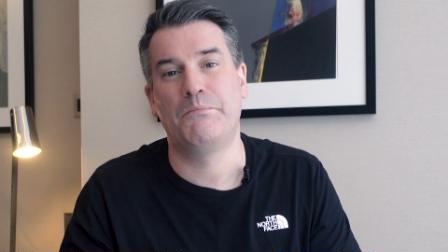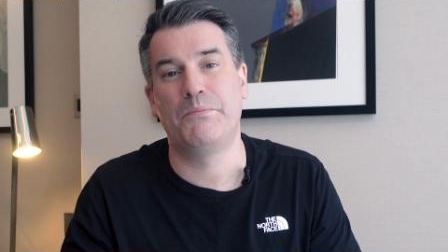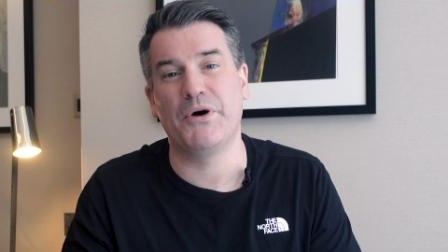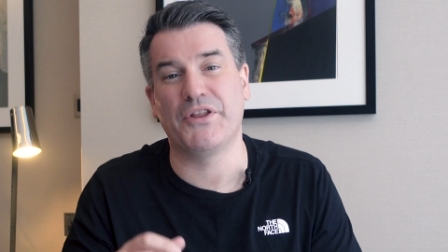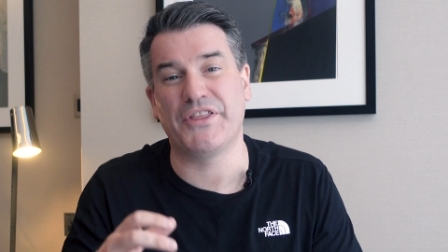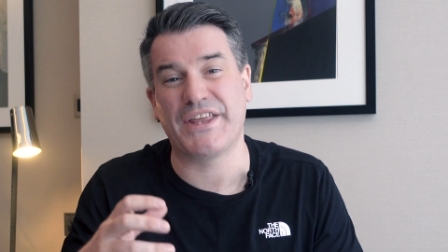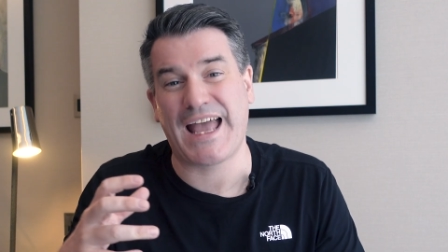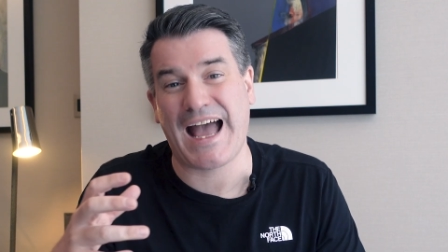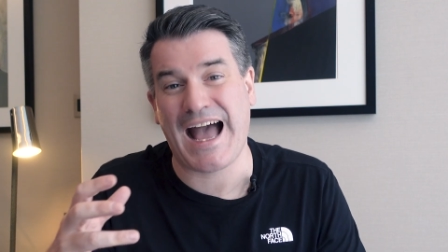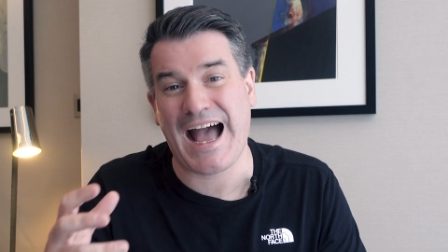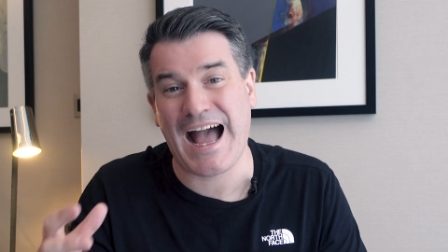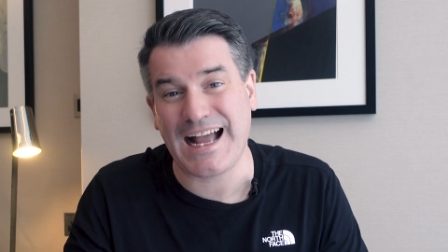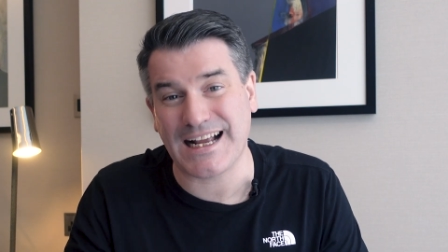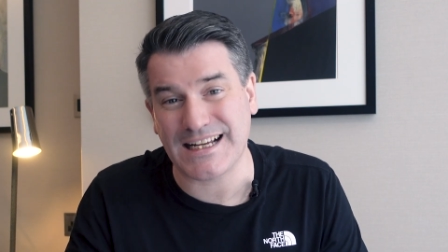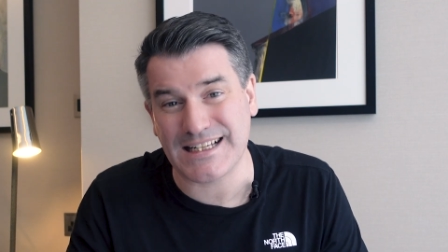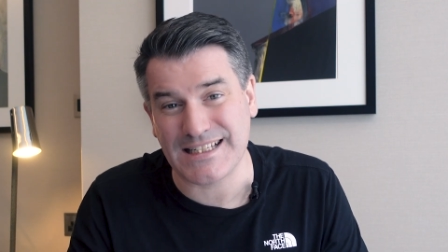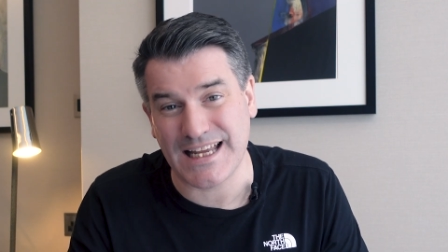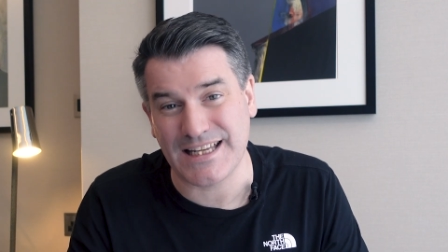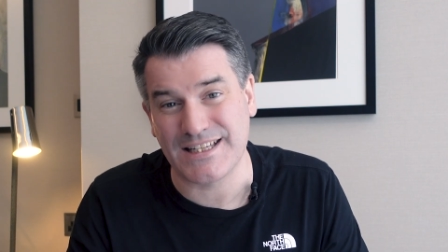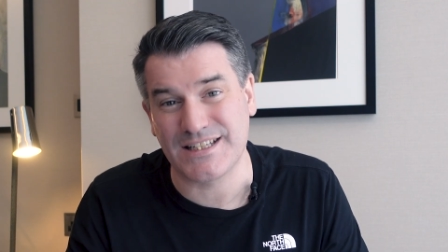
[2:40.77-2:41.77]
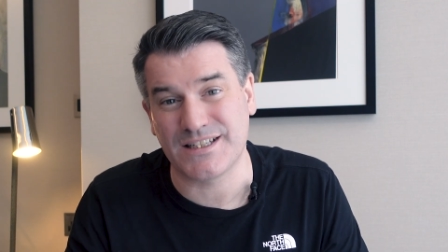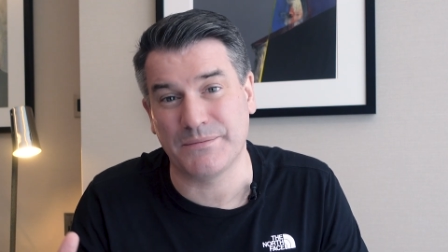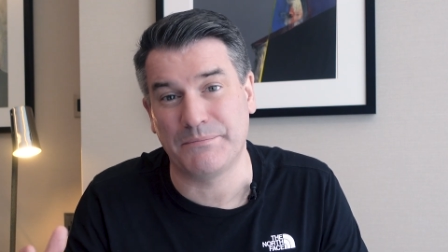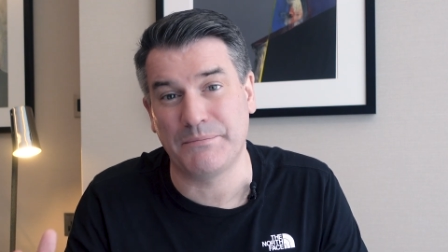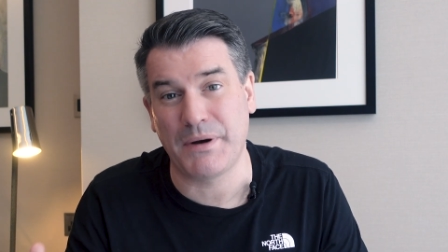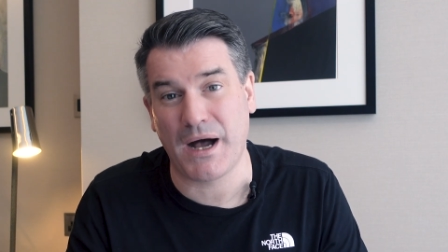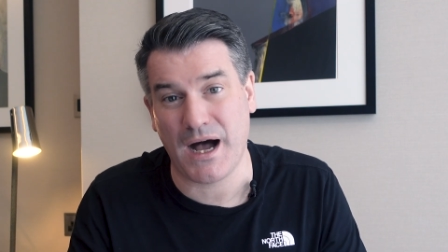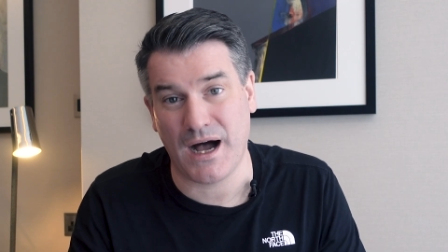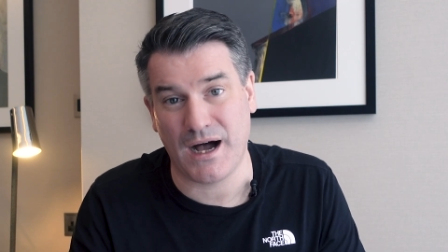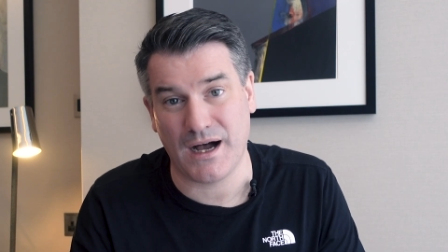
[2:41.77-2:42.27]
but the access to
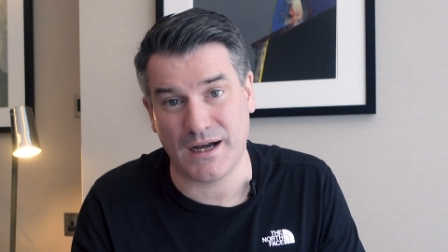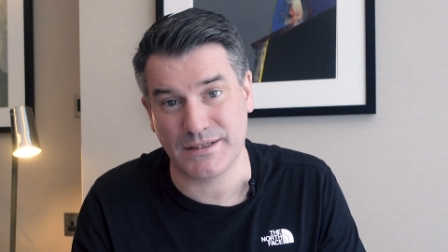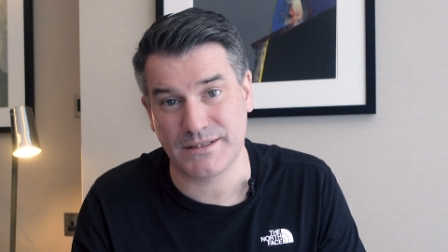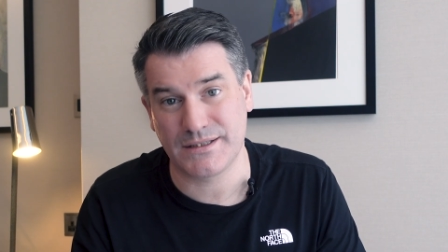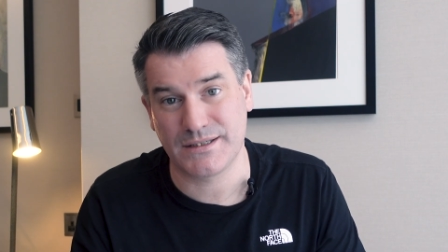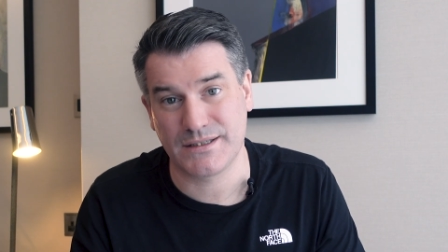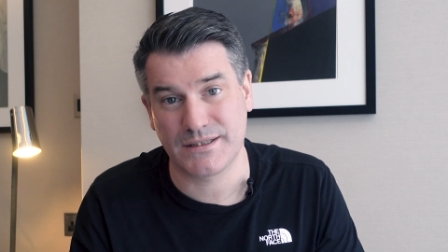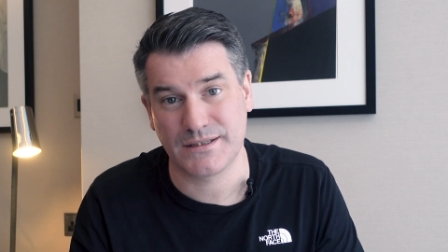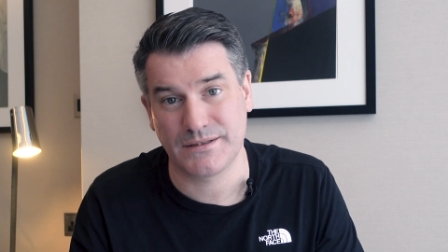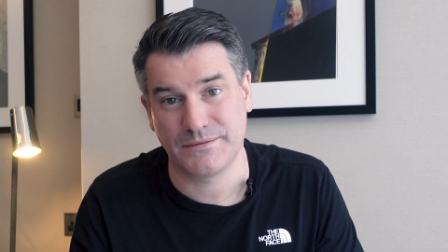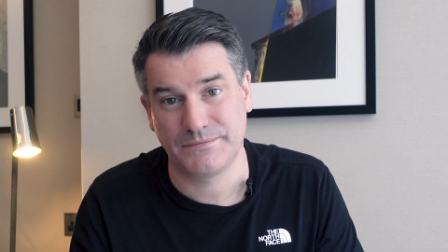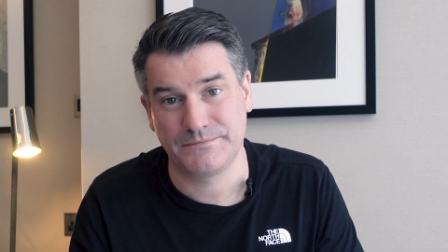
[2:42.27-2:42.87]
parts.